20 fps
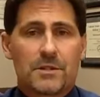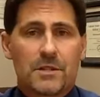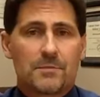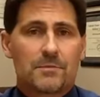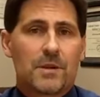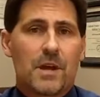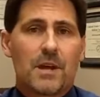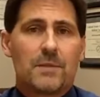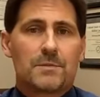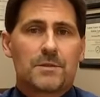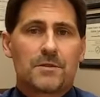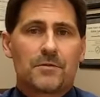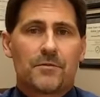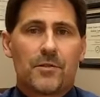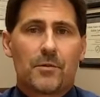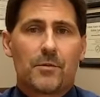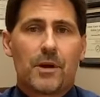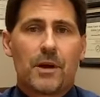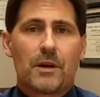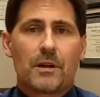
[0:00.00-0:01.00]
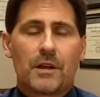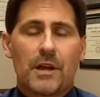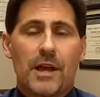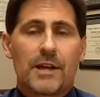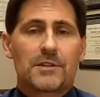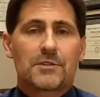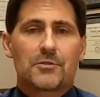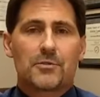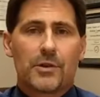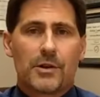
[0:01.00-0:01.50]
sometimes from a
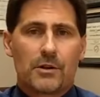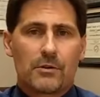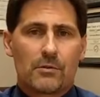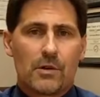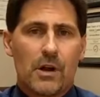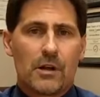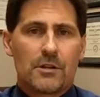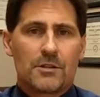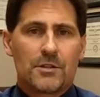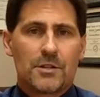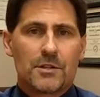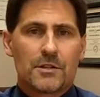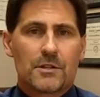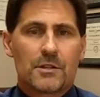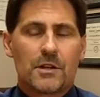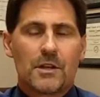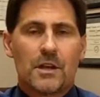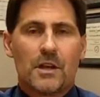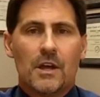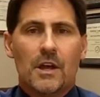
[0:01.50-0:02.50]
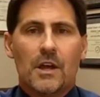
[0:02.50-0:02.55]
gastroenterologist?